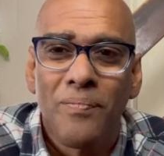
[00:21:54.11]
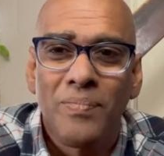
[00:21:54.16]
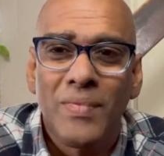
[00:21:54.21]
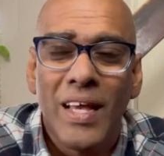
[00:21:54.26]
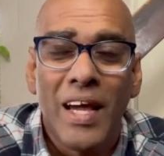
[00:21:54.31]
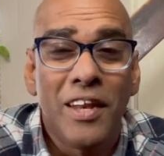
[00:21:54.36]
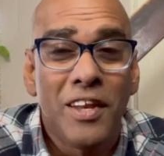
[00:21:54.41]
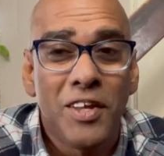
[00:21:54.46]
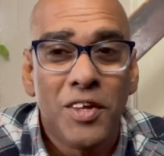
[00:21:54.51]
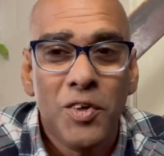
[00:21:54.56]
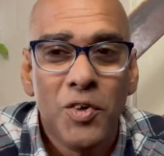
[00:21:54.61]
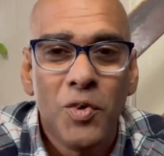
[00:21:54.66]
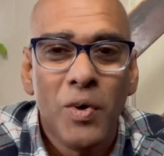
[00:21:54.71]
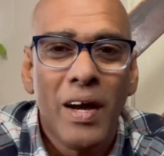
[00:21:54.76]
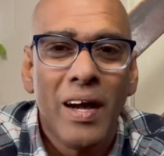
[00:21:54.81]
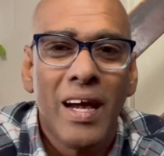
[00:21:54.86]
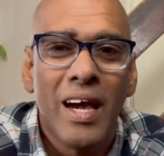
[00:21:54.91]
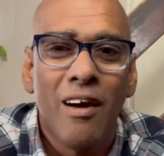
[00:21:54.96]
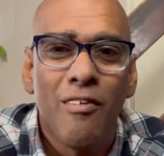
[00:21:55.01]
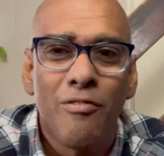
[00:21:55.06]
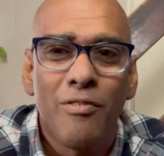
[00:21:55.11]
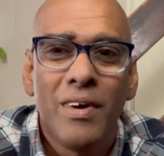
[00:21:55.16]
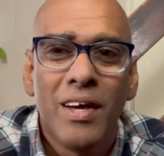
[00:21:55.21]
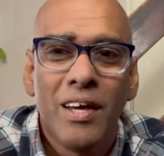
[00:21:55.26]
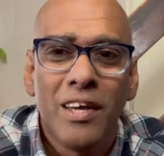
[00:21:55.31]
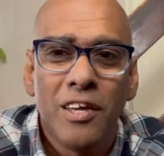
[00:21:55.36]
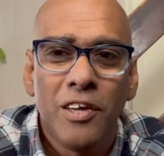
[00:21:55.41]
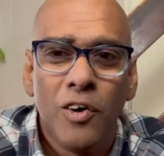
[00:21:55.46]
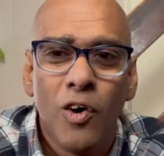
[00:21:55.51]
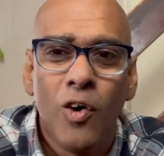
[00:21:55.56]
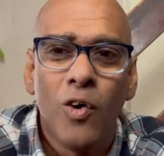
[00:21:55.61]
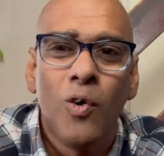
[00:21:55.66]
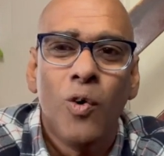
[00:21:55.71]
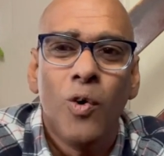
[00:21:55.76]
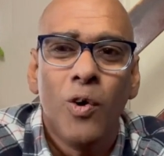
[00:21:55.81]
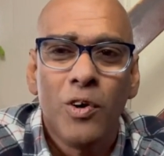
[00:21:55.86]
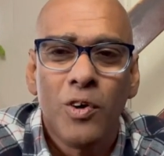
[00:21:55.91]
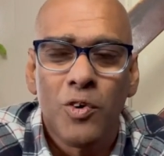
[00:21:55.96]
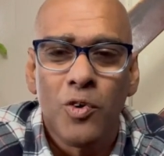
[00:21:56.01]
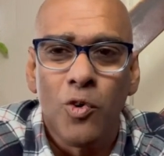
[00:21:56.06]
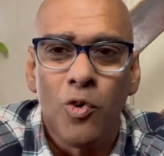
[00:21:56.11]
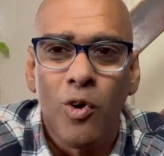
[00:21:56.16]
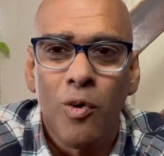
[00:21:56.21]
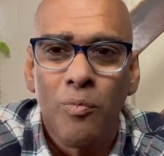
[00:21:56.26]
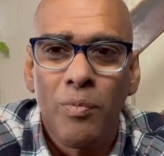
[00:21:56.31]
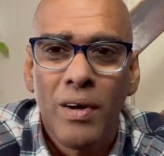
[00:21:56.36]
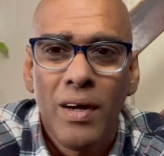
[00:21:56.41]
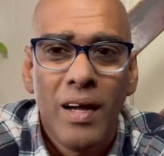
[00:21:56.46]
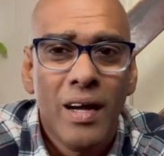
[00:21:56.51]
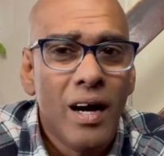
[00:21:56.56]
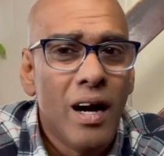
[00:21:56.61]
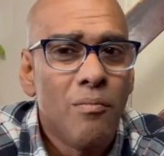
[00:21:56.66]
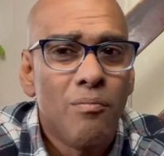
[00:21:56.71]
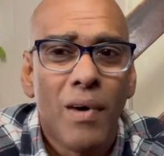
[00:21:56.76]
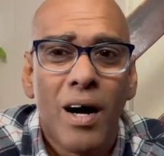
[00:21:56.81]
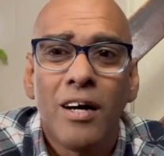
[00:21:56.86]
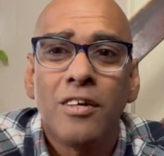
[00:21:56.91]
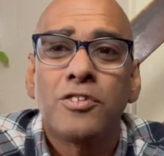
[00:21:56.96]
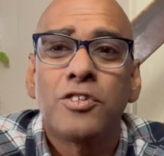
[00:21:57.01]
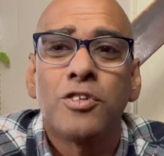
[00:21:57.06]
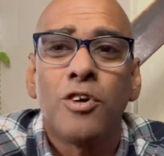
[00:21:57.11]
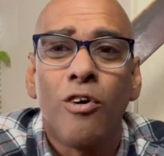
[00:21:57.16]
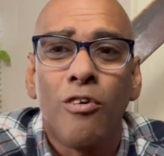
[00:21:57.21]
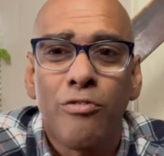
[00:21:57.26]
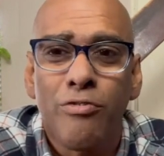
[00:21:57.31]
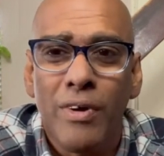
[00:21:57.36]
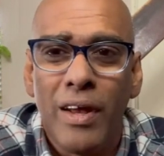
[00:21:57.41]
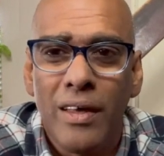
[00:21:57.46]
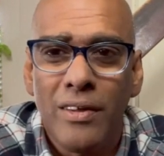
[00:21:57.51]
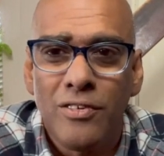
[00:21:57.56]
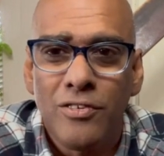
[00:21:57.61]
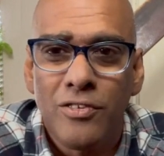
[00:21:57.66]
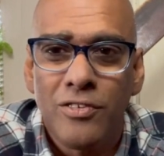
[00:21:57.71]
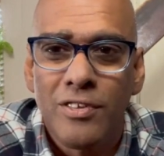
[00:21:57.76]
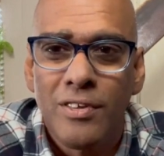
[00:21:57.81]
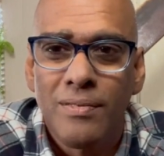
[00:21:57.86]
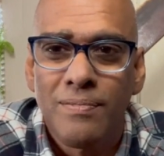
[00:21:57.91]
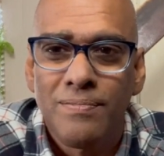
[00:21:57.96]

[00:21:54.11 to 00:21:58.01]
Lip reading: and you have your own group amongst your friends.